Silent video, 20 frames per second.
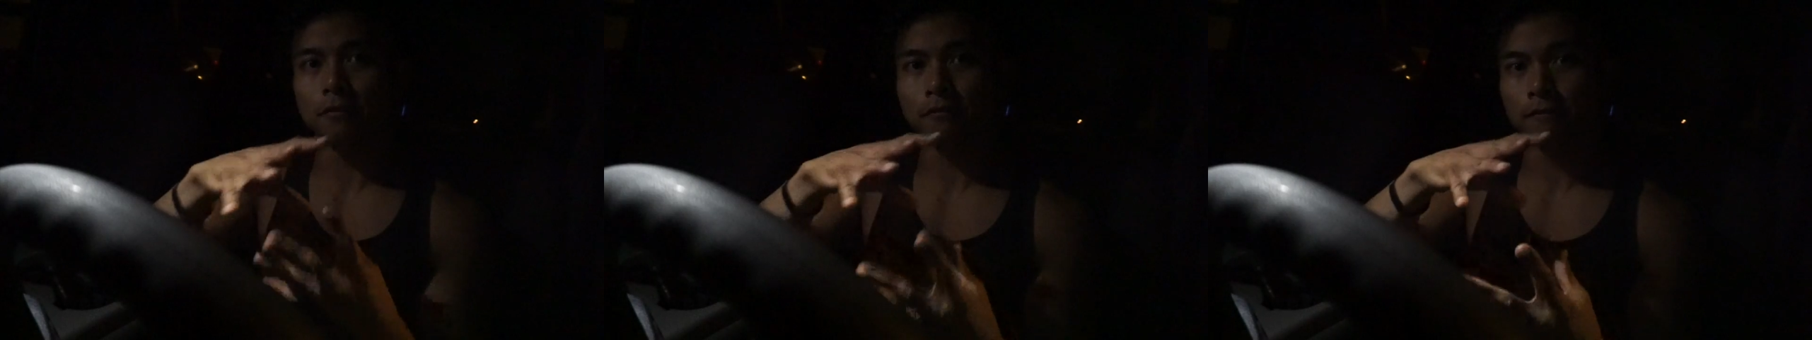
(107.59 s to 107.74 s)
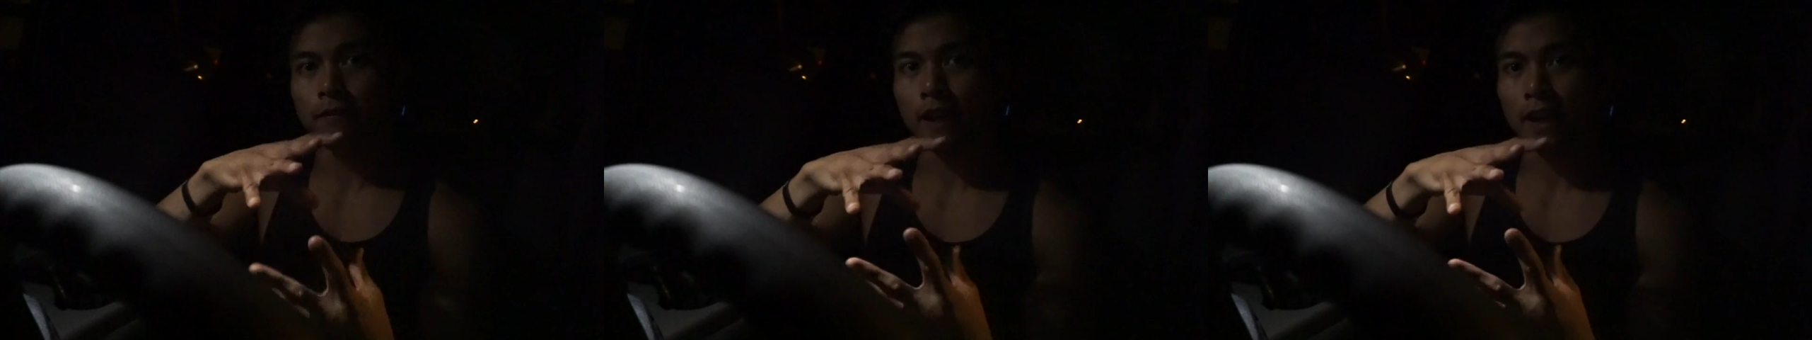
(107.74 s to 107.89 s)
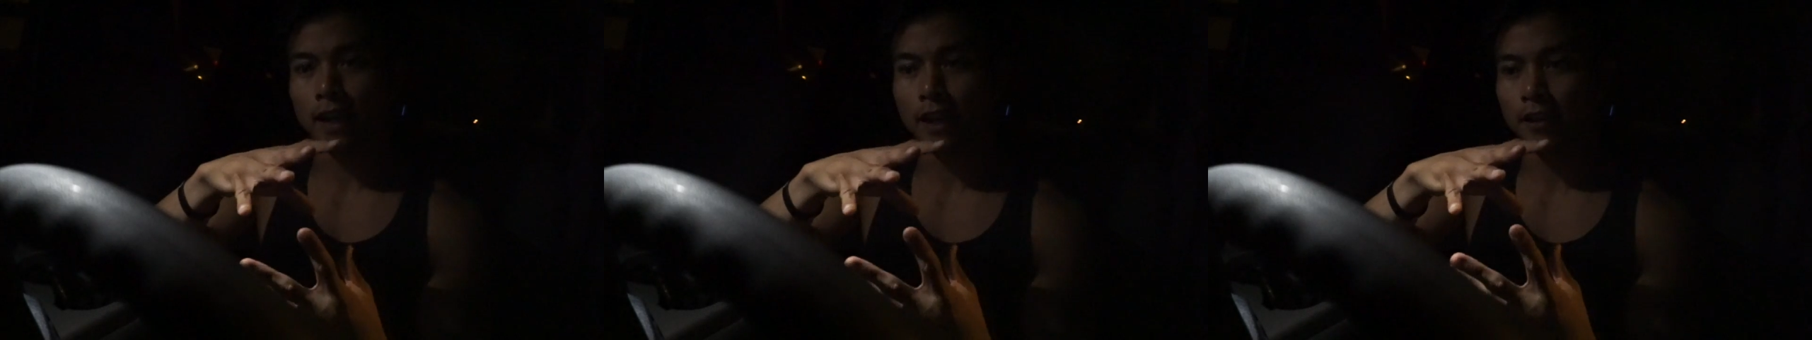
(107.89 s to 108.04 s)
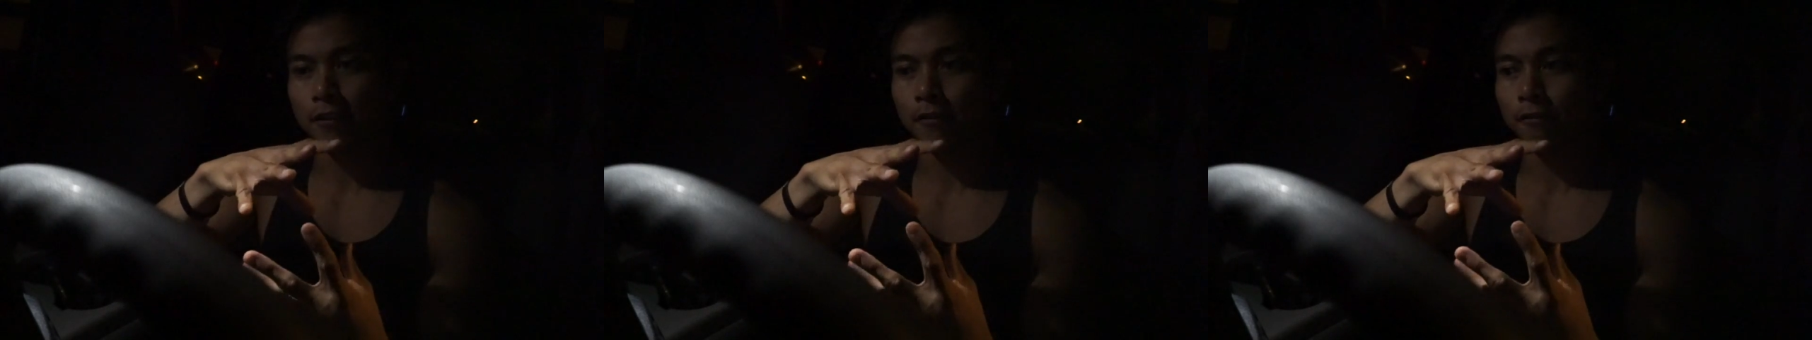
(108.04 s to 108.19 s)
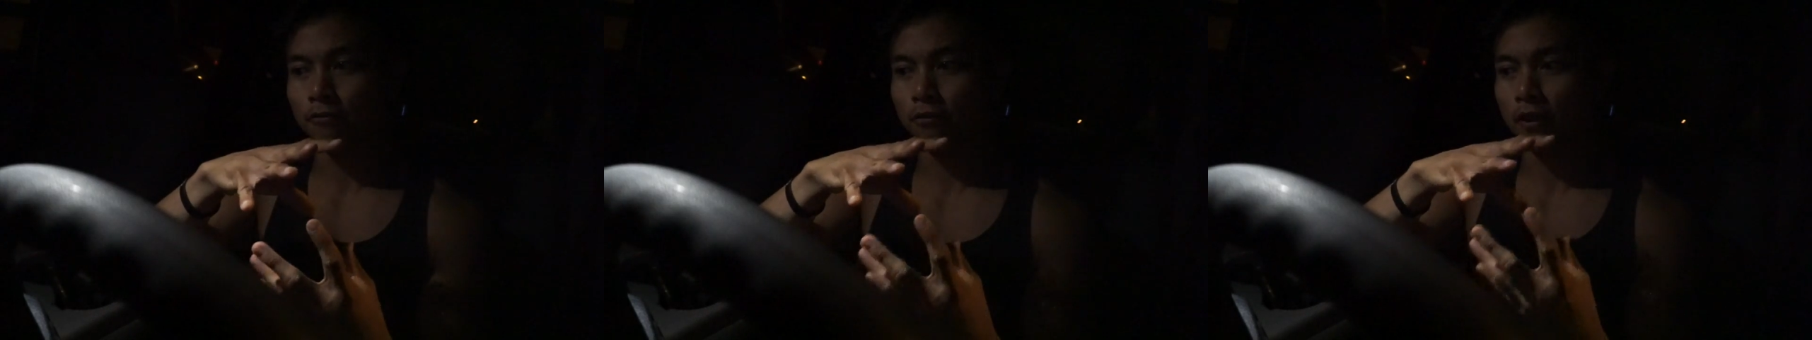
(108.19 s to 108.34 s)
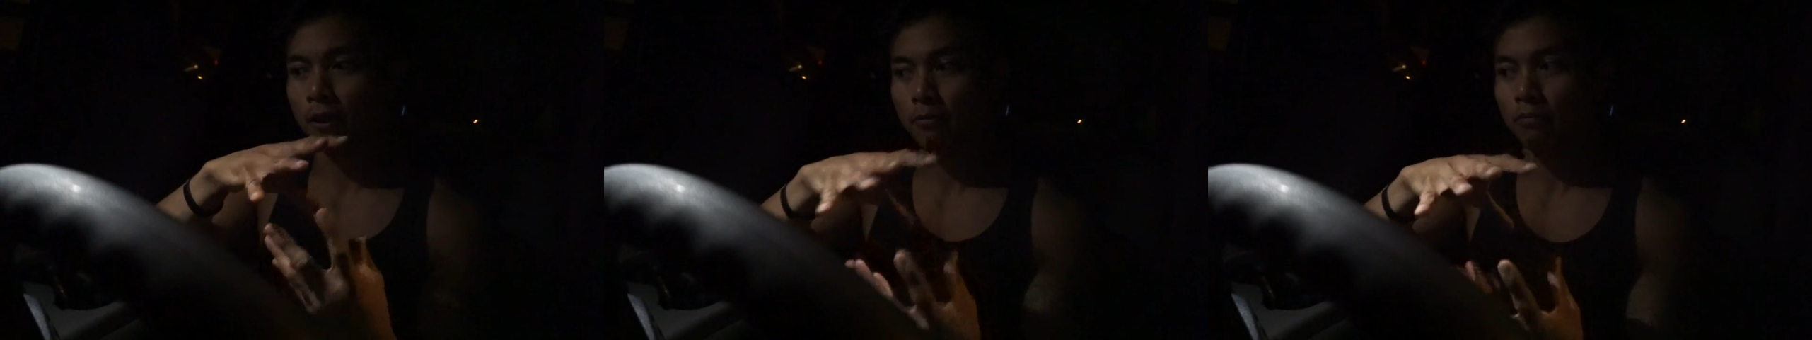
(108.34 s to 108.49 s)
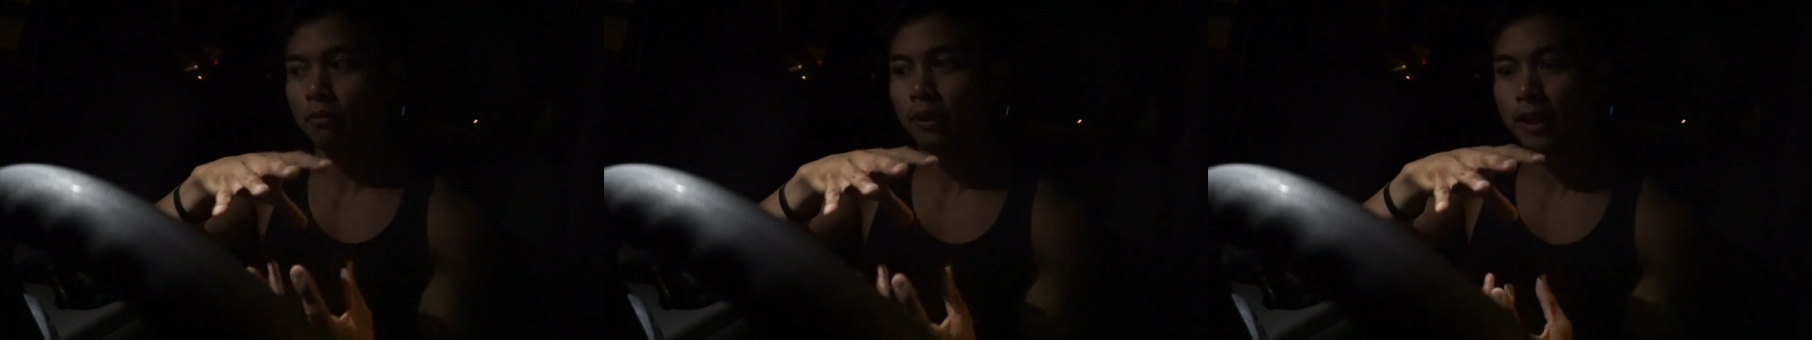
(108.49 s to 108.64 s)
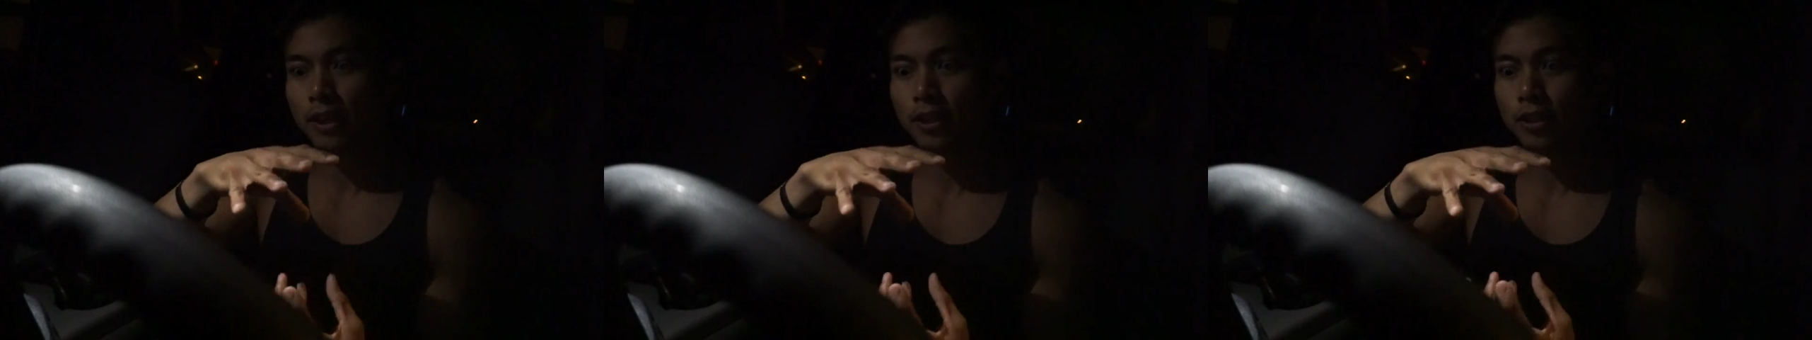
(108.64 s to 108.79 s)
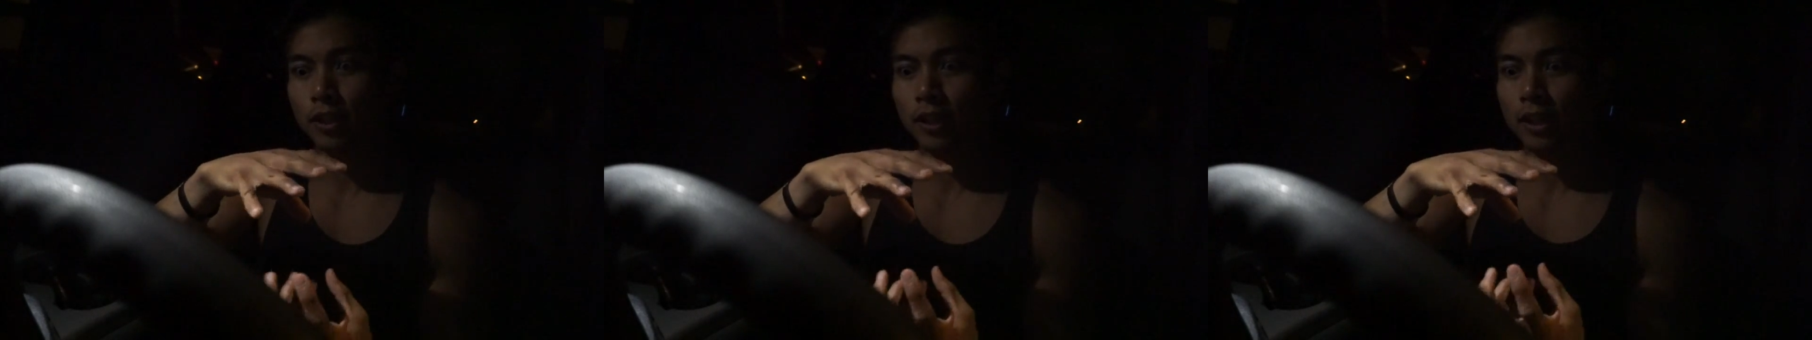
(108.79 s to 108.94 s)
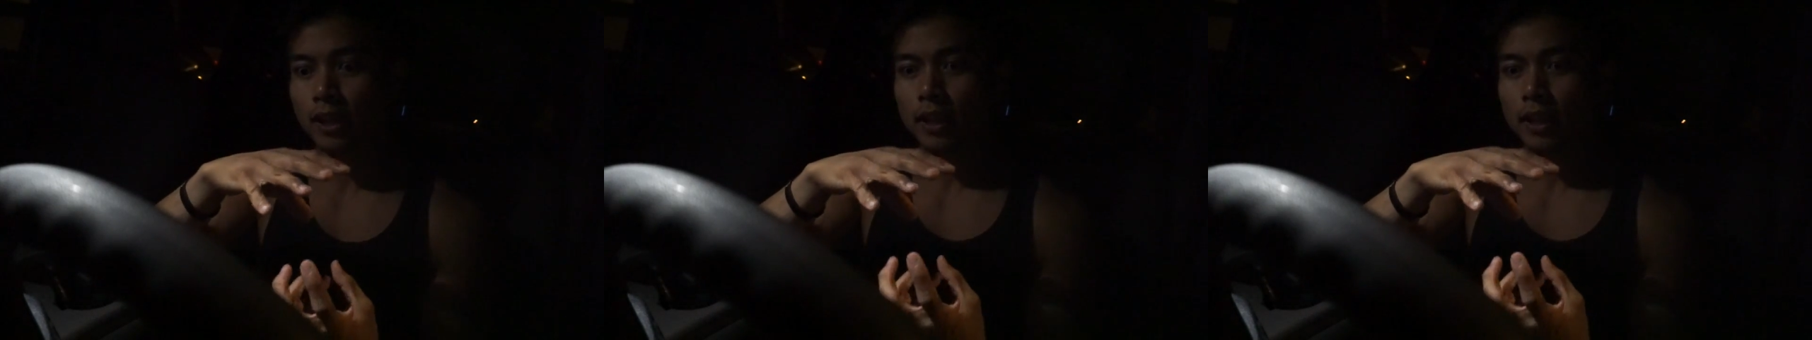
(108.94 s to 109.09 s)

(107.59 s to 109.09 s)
5 rep range.